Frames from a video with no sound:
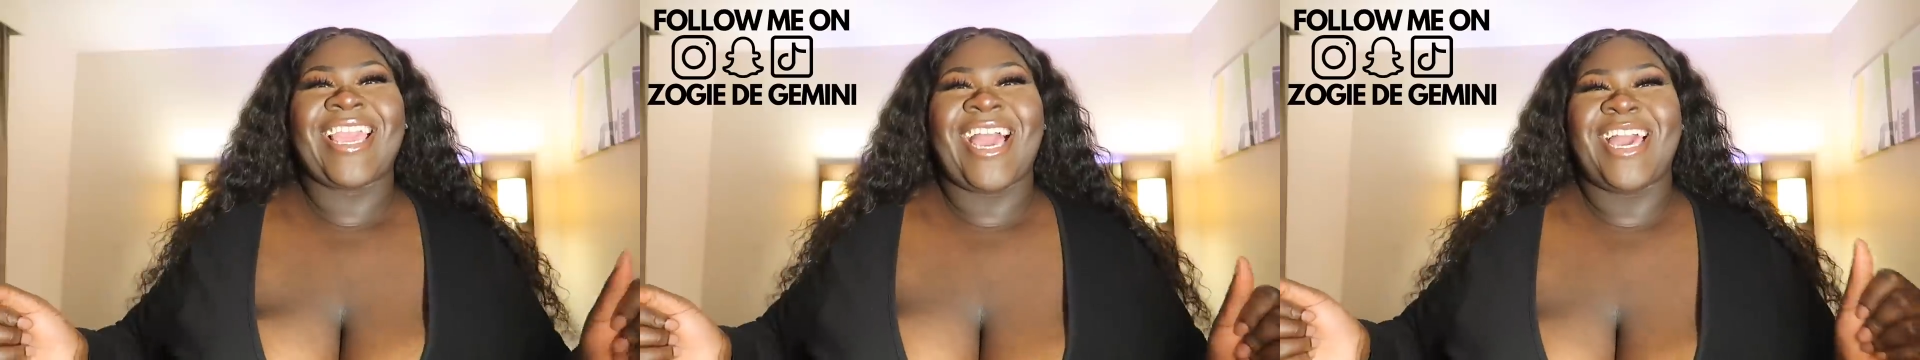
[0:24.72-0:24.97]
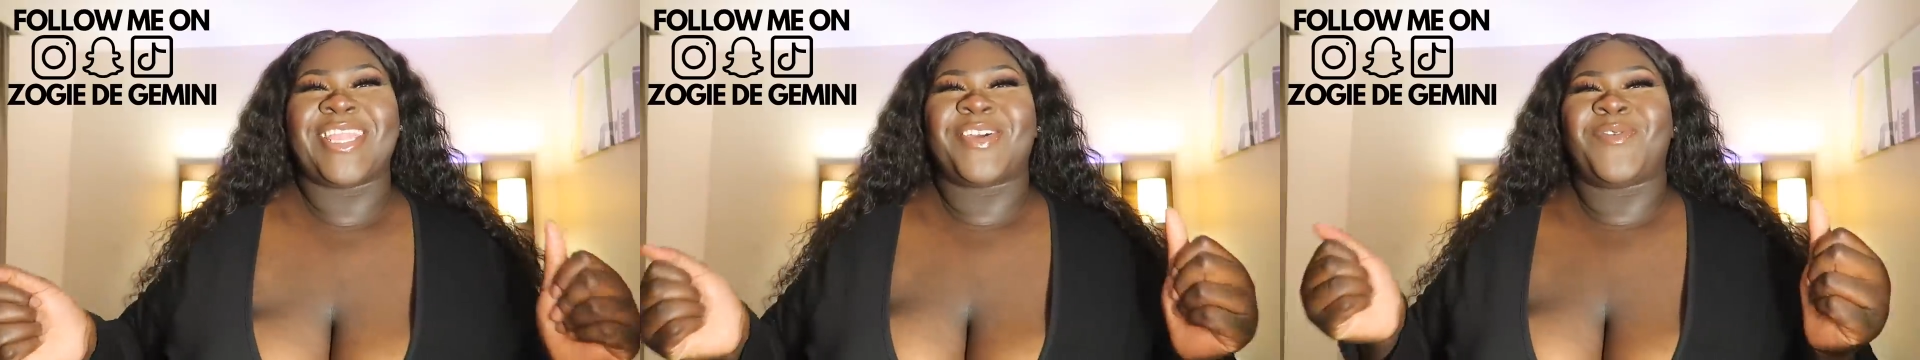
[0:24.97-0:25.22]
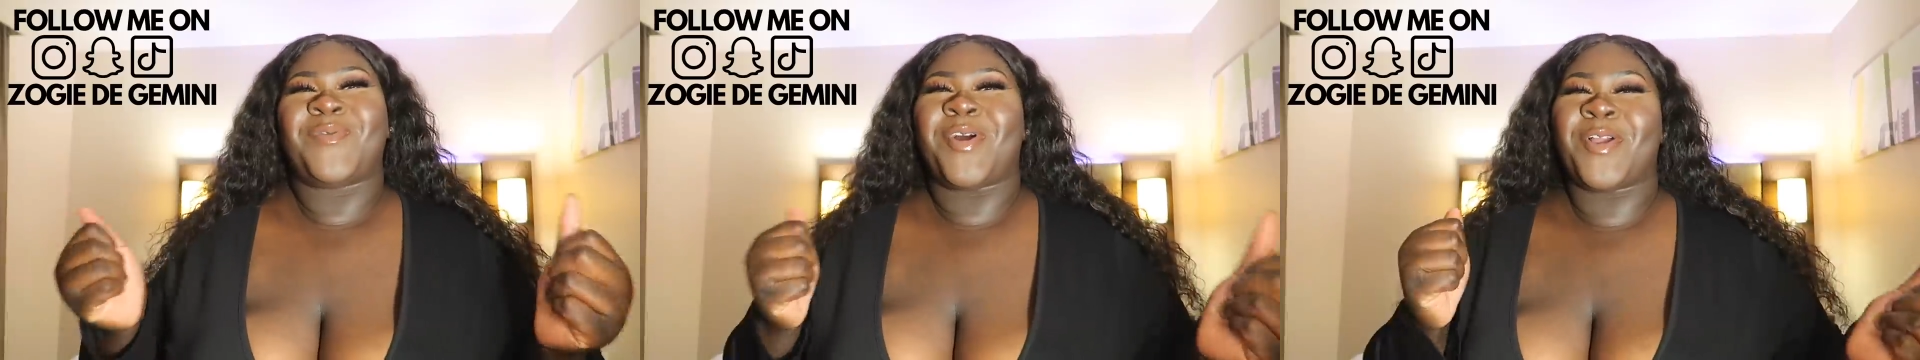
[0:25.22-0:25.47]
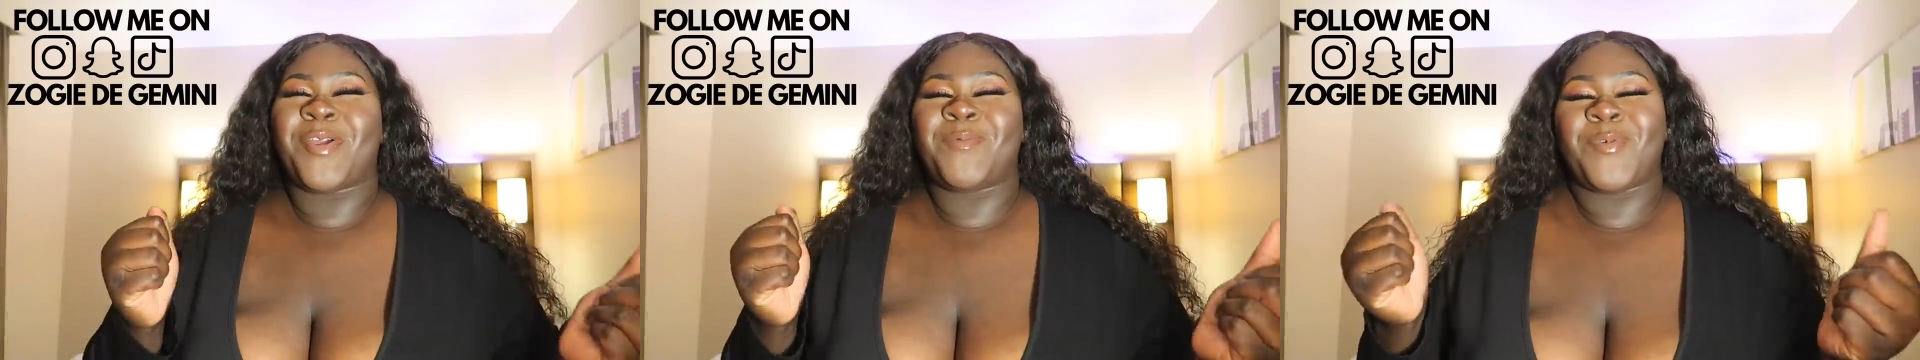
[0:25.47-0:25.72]
guys
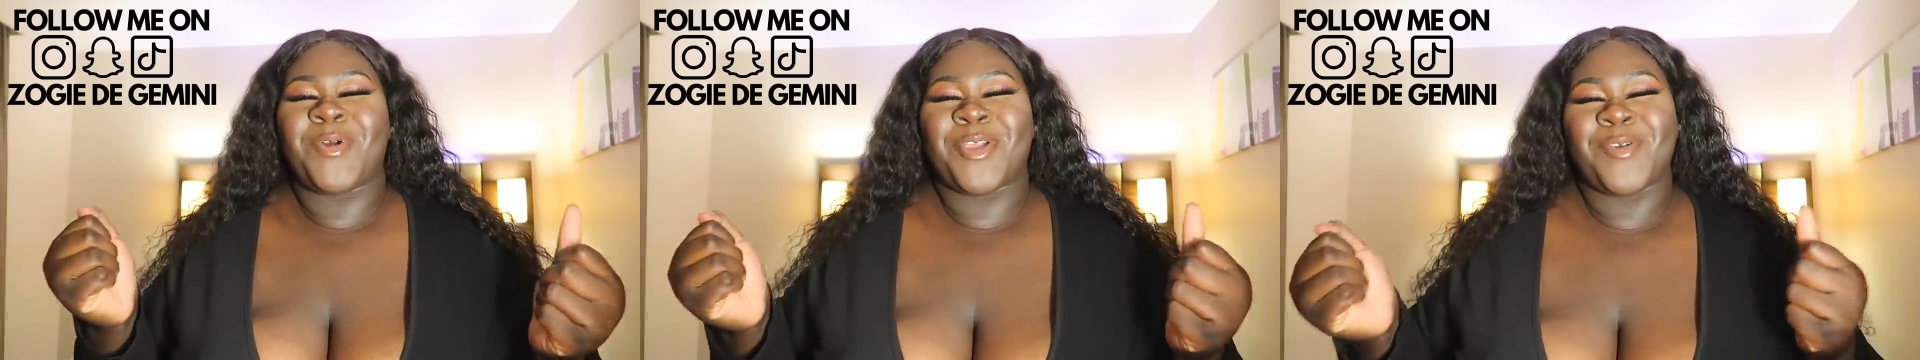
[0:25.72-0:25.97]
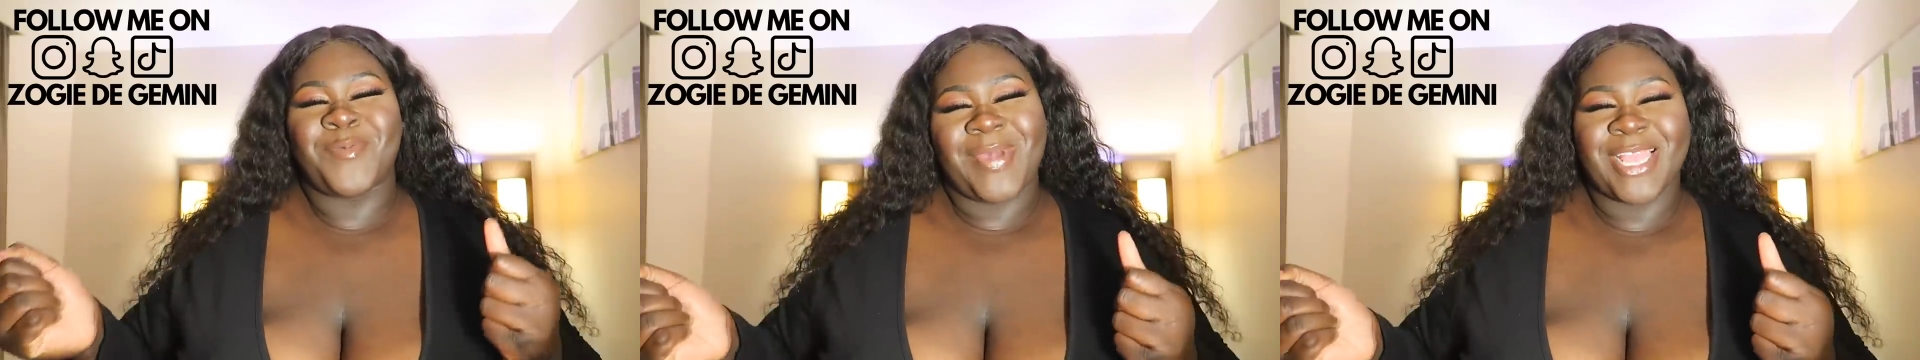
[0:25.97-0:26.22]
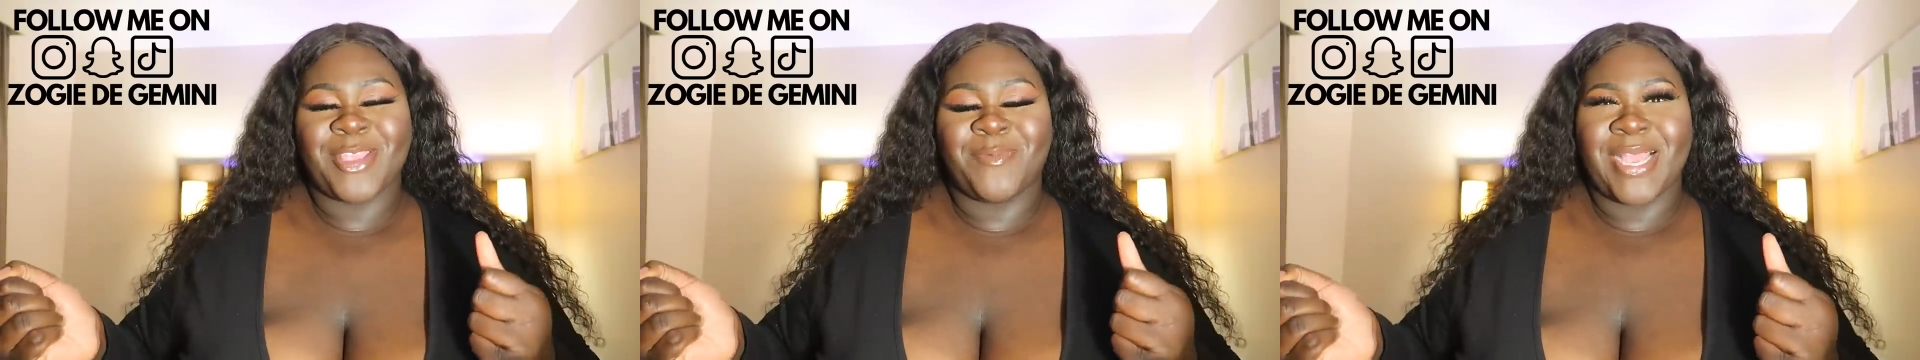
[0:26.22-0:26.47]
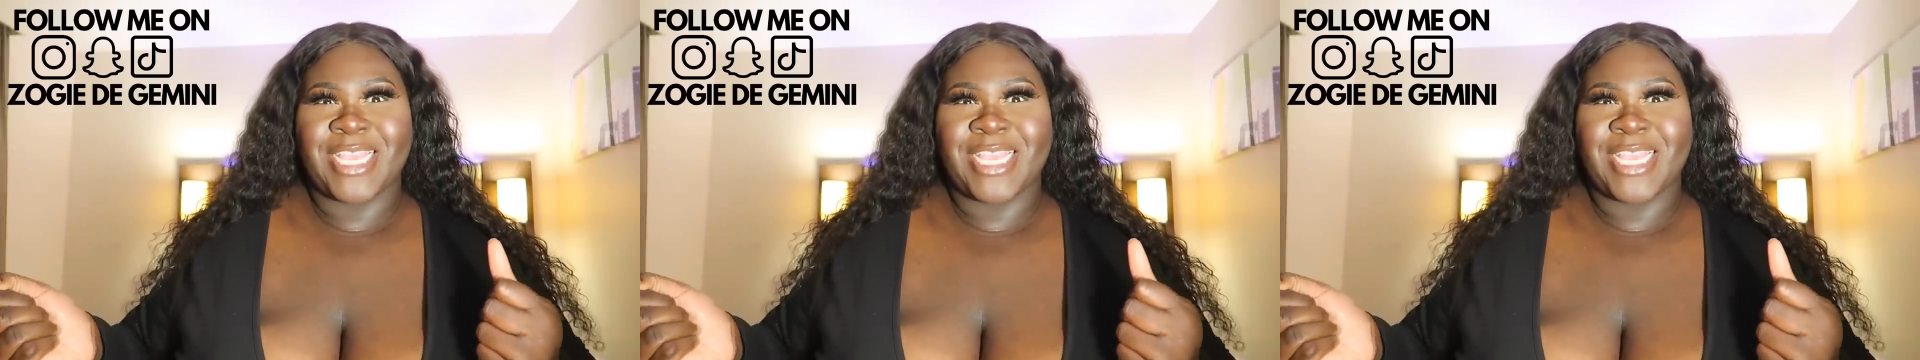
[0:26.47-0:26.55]
welcome and welcome back to my